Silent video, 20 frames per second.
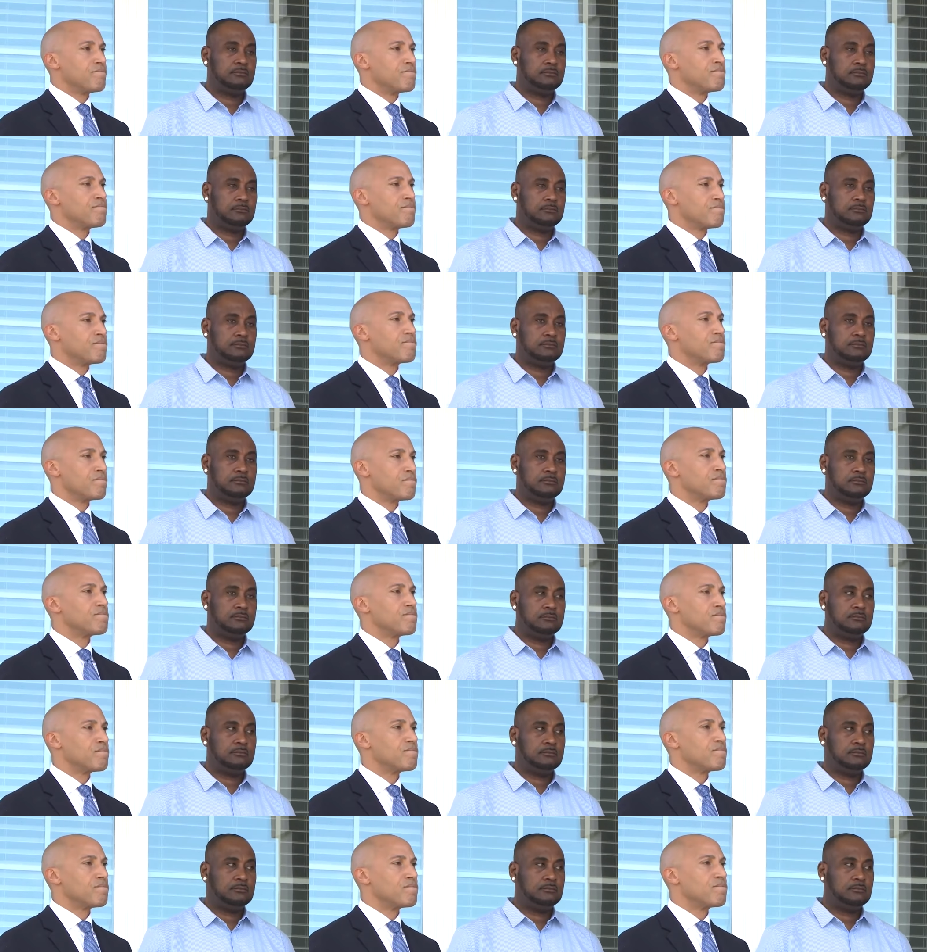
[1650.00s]

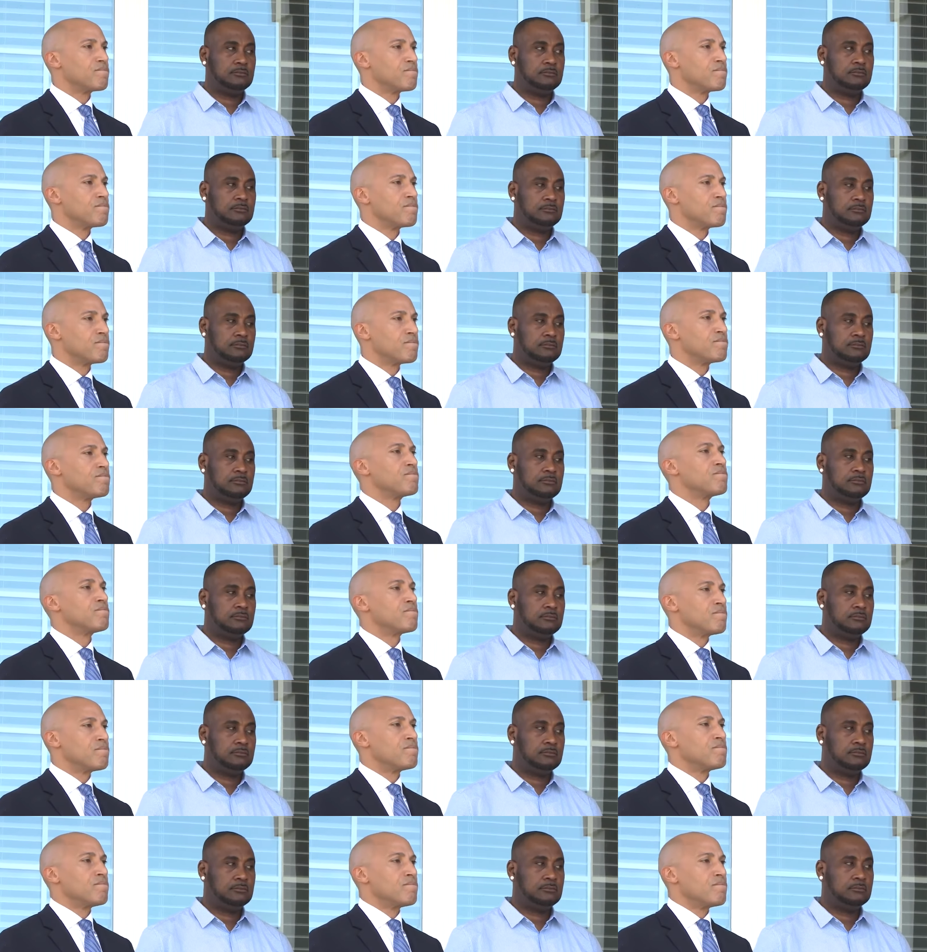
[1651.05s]

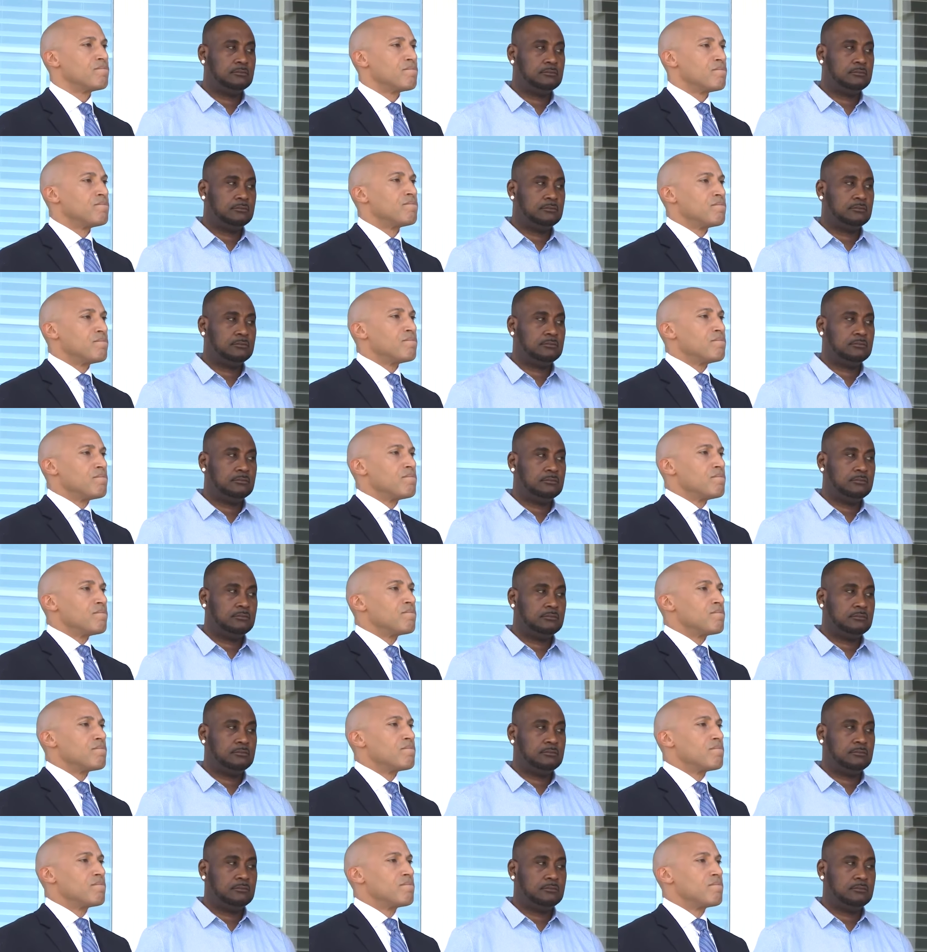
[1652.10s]

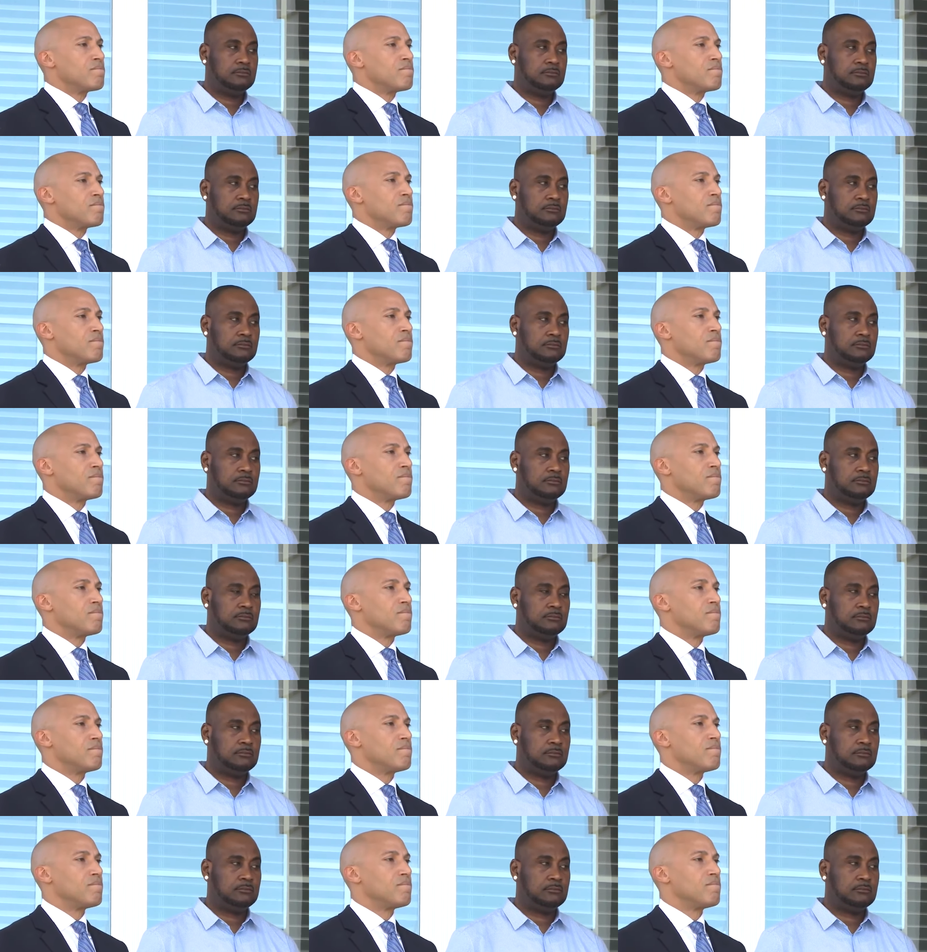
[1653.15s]

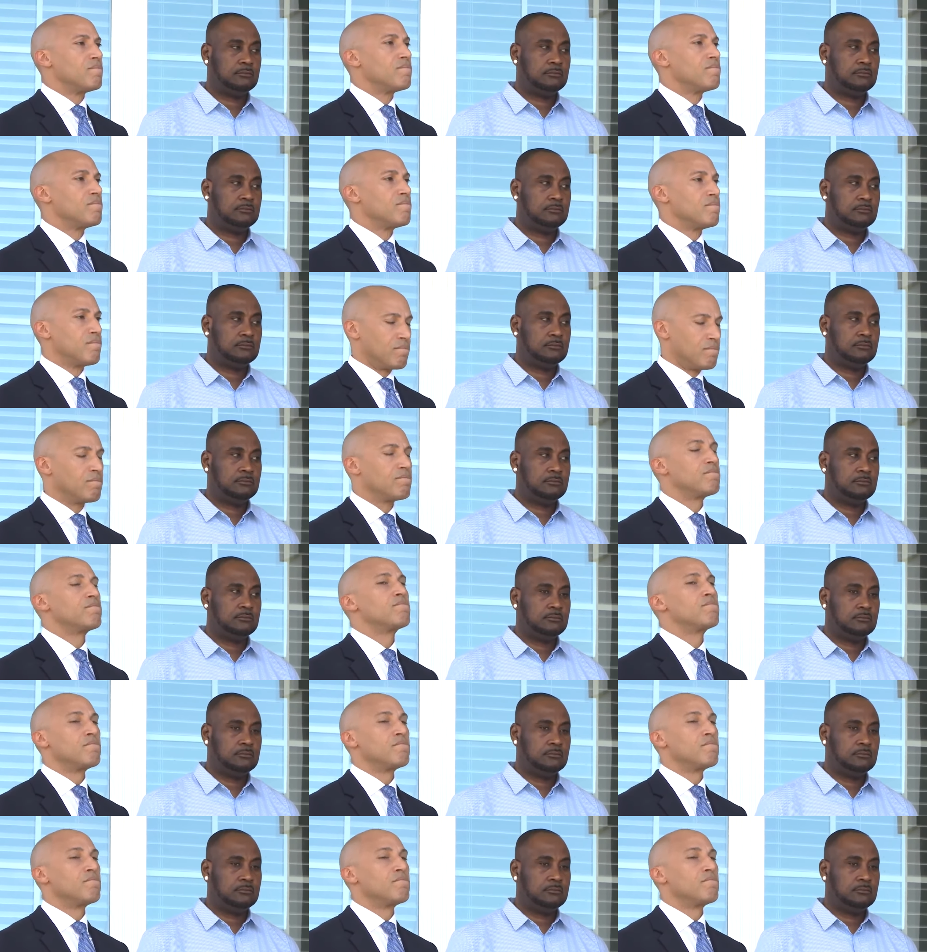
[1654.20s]
[no speech]